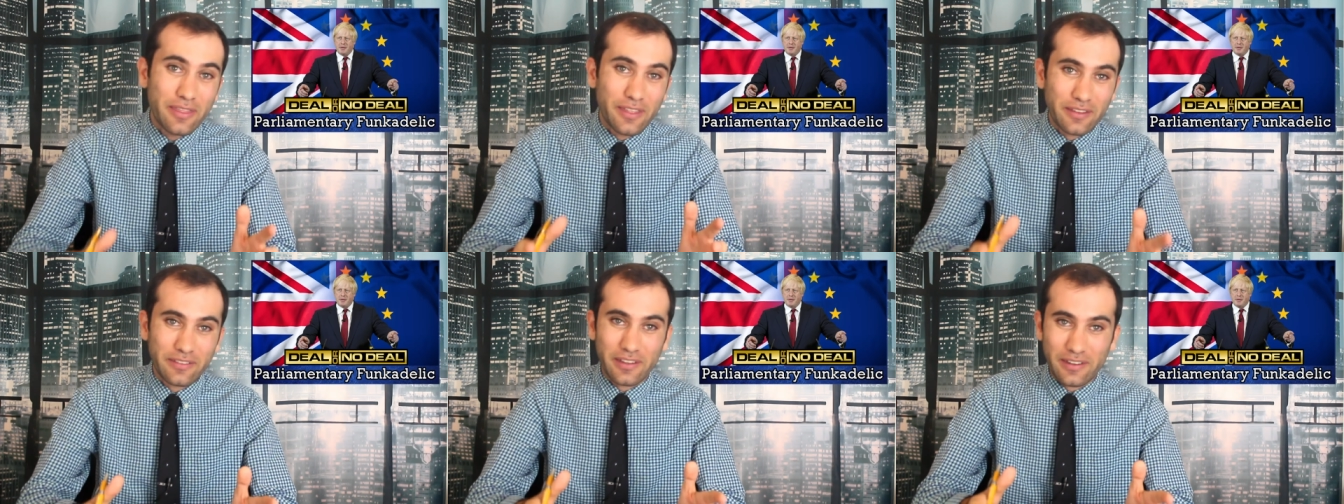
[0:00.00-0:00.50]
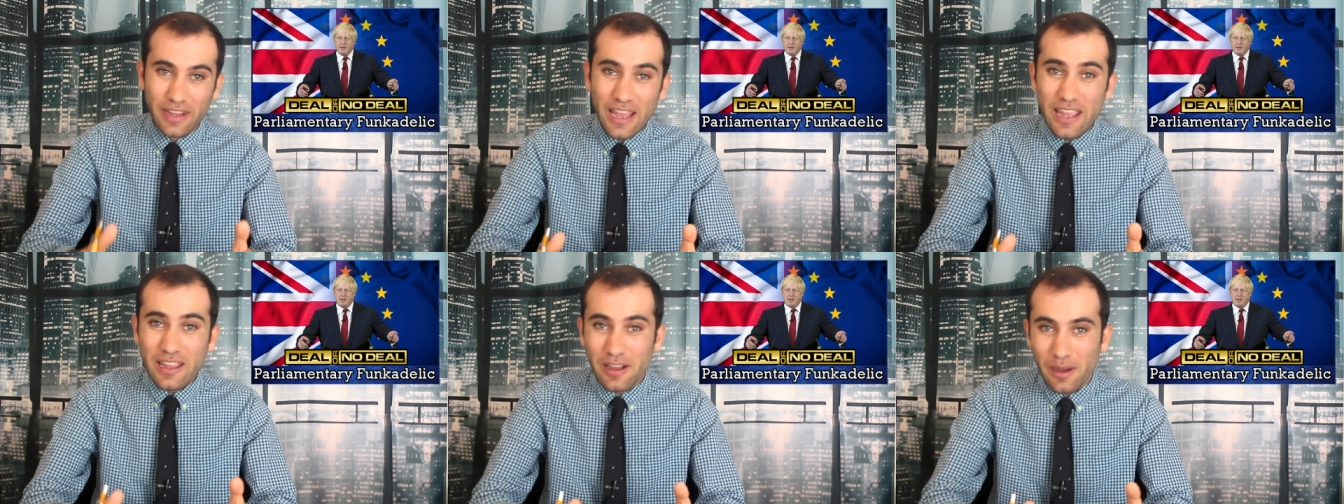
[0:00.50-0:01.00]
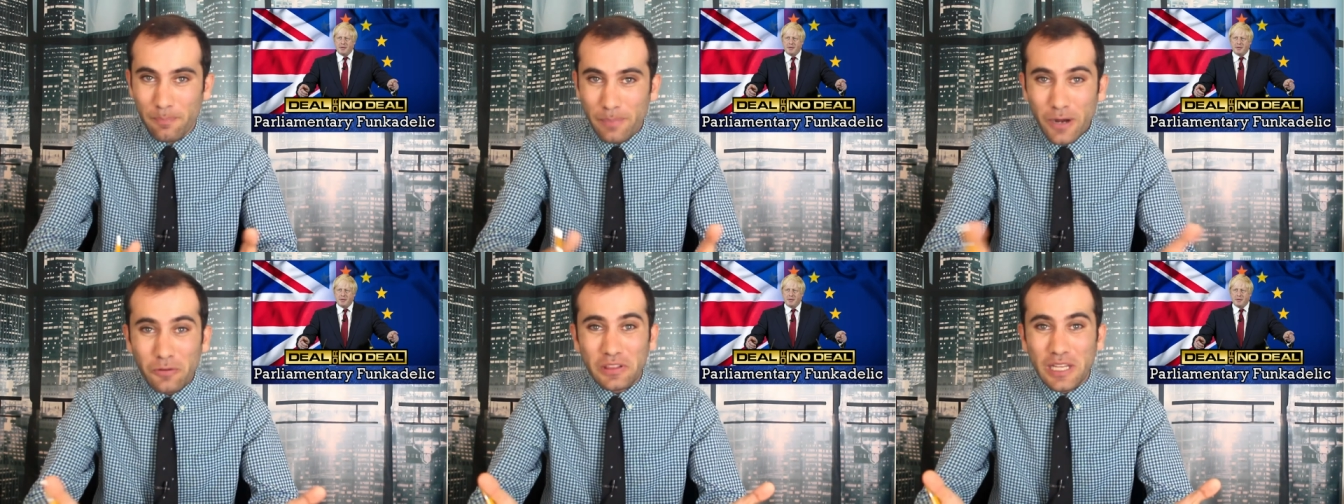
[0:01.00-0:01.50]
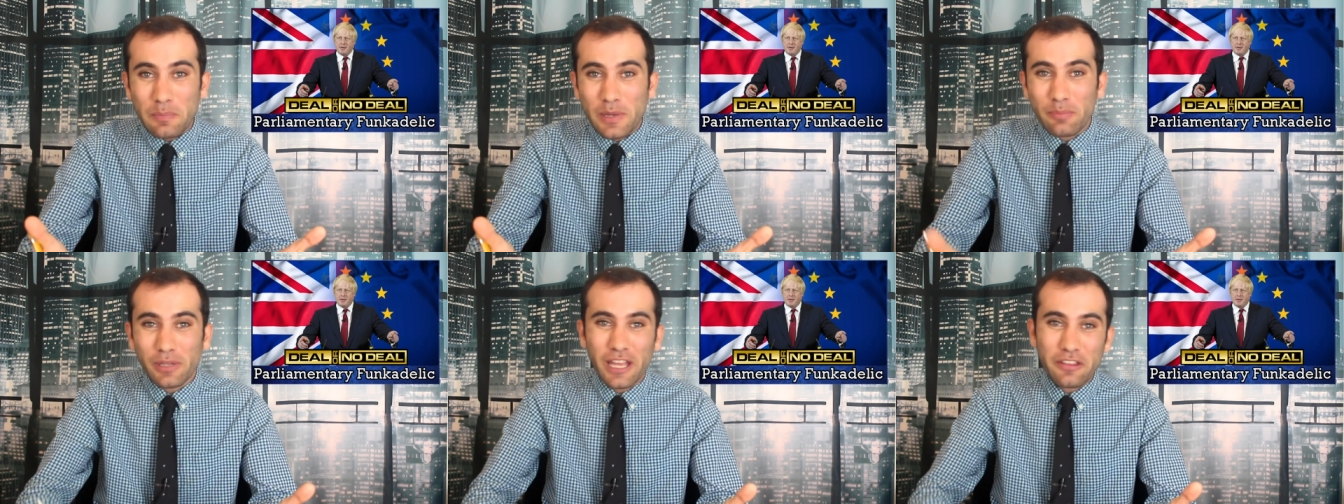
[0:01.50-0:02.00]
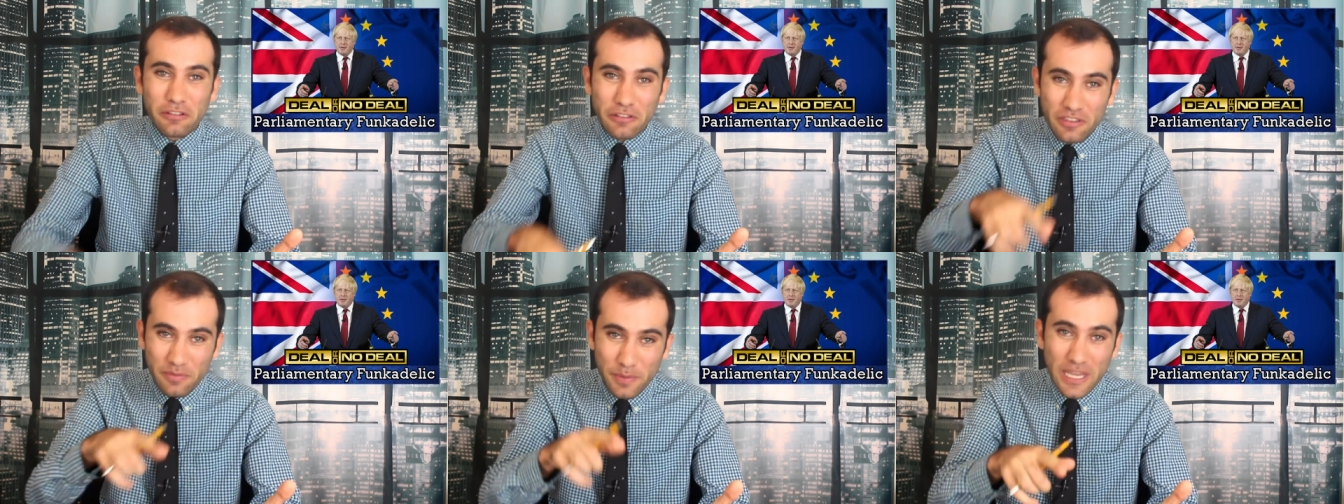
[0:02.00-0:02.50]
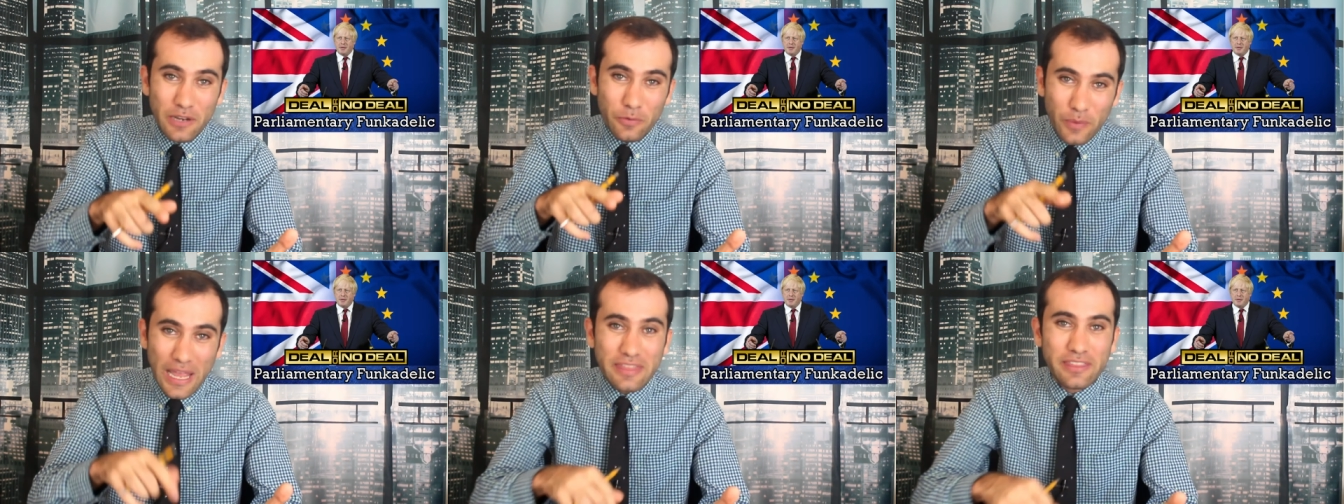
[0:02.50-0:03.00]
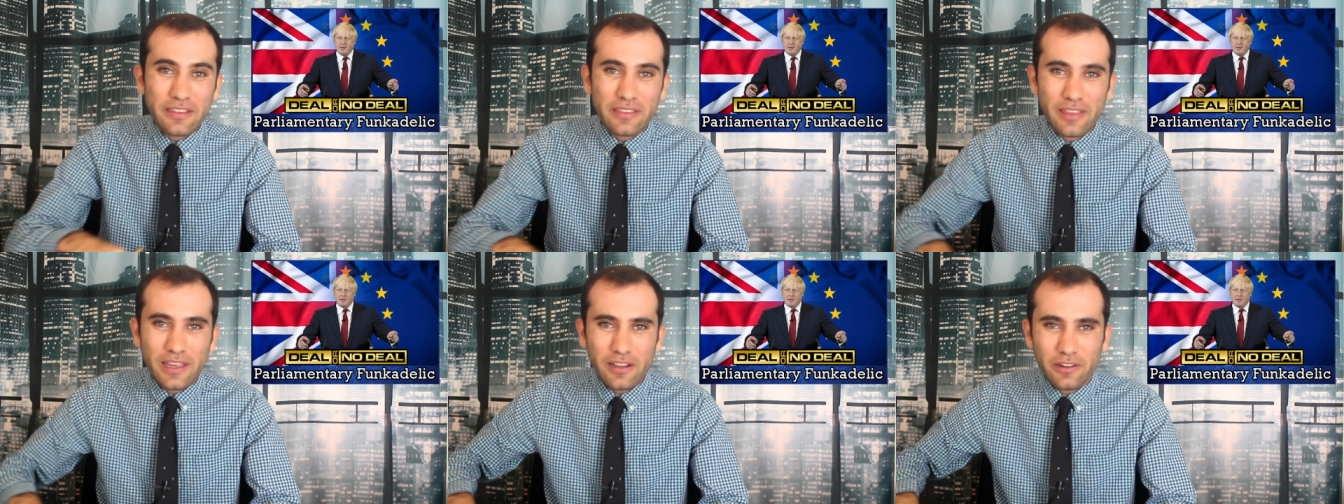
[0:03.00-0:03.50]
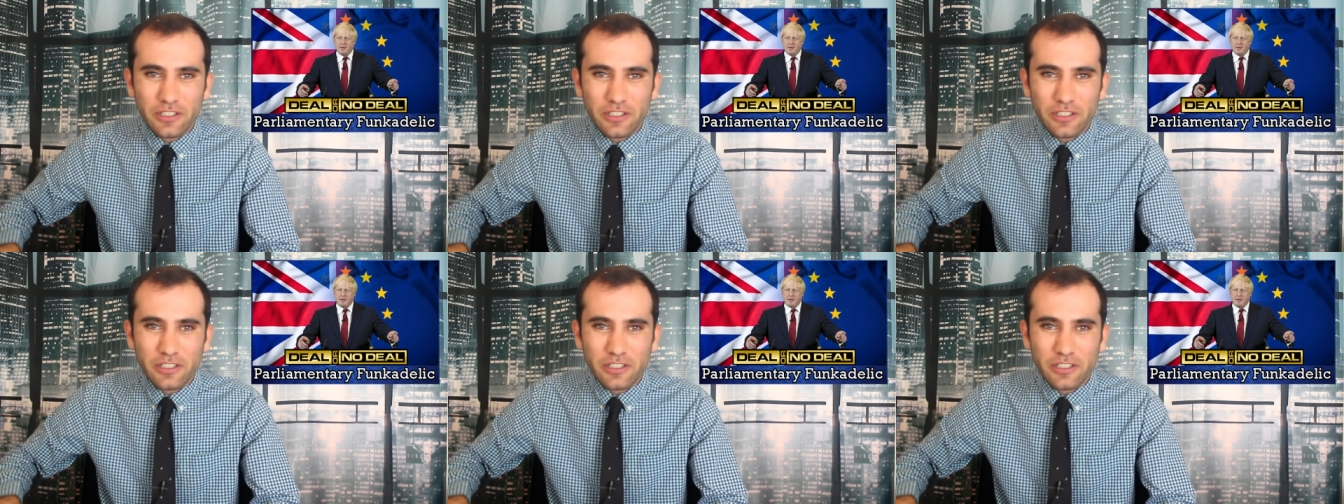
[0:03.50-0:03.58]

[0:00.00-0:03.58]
Then today, apparently people either speed read this thing